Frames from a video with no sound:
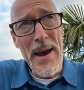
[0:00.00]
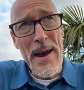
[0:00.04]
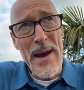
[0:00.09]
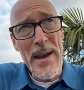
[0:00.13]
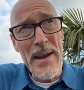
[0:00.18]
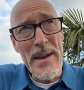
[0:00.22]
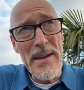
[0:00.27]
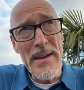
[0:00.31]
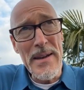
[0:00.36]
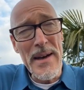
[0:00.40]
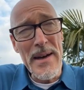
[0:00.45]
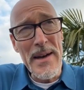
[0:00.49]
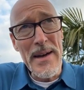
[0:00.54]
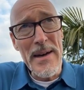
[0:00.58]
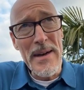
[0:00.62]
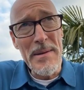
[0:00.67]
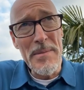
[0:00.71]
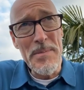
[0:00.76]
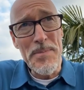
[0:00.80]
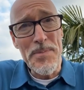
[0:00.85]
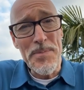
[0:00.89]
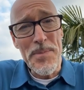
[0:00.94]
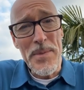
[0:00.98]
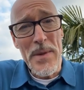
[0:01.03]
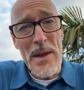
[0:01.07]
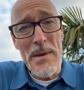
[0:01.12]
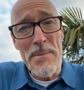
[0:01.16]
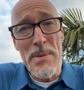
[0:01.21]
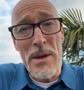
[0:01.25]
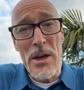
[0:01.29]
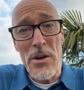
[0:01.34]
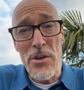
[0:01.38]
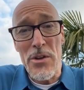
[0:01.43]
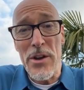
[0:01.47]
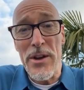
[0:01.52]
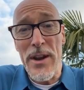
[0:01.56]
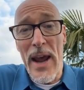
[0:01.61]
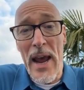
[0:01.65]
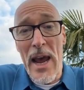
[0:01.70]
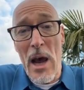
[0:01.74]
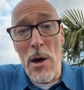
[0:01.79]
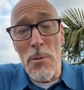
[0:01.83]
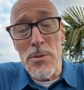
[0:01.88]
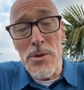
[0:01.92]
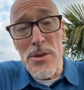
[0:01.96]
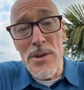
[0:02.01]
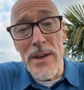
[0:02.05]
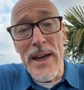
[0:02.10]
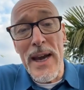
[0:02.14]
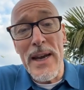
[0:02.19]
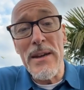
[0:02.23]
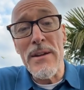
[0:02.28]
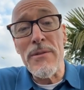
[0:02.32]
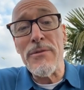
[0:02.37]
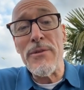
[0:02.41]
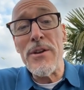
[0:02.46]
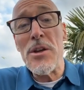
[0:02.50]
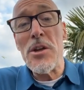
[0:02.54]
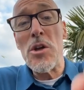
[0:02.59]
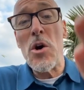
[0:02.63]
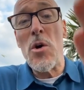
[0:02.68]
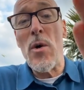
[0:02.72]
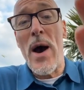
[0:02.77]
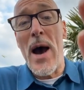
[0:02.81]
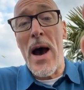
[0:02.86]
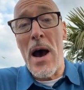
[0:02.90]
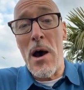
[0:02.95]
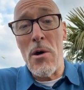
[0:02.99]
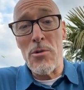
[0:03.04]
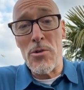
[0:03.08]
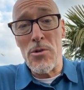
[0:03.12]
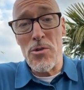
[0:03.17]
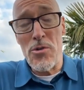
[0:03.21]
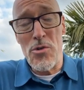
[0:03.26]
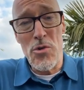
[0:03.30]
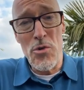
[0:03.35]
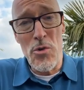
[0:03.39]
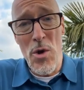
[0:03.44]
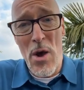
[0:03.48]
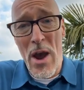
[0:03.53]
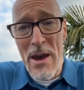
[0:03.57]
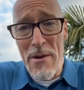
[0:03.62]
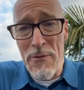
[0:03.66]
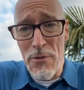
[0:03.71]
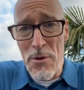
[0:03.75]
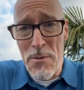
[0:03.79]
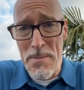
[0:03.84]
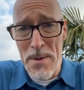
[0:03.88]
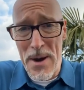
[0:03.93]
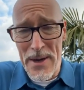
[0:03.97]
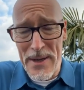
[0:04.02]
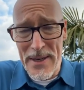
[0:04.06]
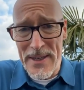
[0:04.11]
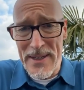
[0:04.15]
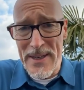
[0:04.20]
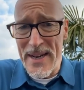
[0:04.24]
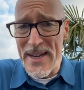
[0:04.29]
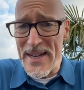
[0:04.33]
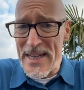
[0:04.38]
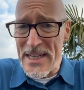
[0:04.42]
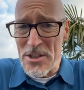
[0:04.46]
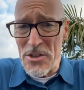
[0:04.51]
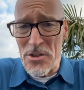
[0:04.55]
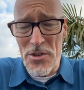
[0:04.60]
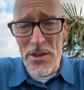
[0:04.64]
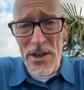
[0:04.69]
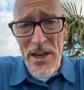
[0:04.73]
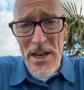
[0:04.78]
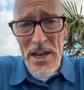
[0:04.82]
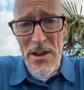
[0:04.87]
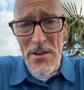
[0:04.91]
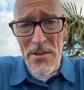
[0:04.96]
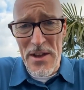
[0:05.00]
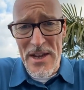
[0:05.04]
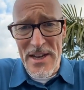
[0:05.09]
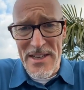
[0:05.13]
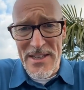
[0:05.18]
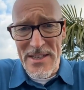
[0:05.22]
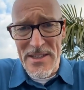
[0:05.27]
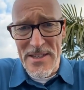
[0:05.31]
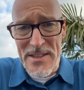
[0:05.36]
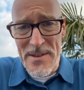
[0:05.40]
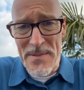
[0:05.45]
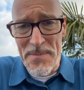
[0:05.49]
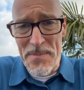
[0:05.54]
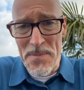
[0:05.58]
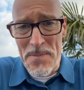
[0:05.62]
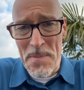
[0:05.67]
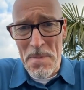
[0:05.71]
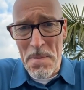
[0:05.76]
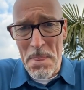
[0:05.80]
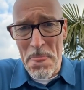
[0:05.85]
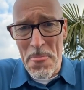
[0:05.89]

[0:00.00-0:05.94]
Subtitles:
and because it helps to get the video out to everybody that needs to hear this.